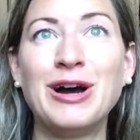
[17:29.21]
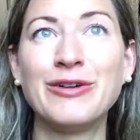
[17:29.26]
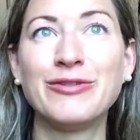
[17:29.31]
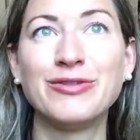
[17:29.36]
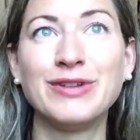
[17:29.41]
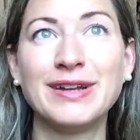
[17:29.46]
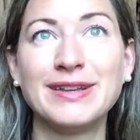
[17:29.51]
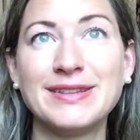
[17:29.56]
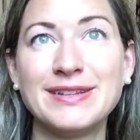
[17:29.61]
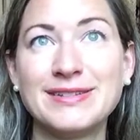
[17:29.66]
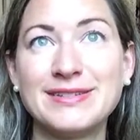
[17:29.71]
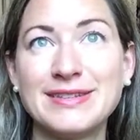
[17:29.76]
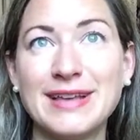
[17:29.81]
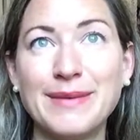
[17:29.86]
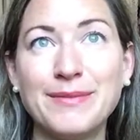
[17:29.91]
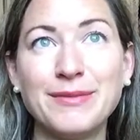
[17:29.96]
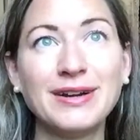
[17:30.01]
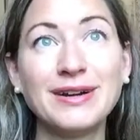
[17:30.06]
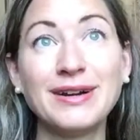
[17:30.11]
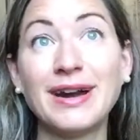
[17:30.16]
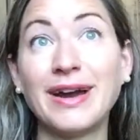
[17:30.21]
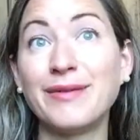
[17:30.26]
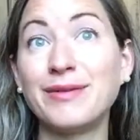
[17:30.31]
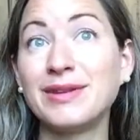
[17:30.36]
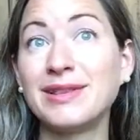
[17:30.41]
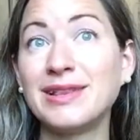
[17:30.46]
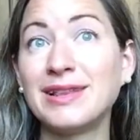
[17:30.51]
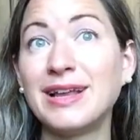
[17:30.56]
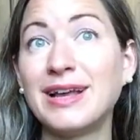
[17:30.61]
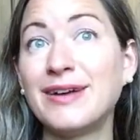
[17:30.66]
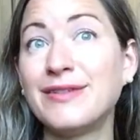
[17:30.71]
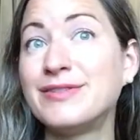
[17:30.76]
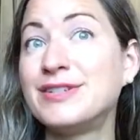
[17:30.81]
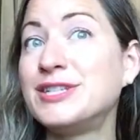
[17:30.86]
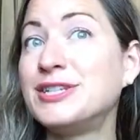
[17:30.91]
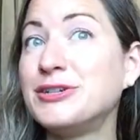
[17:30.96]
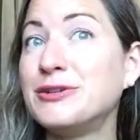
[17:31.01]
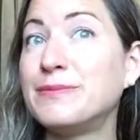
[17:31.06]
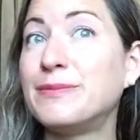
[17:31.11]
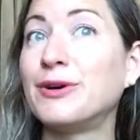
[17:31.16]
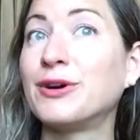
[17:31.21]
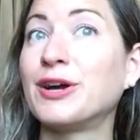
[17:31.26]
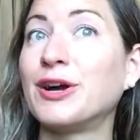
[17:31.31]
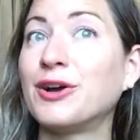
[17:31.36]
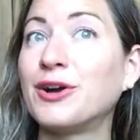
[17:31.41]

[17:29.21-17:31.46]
I would love to book a call with you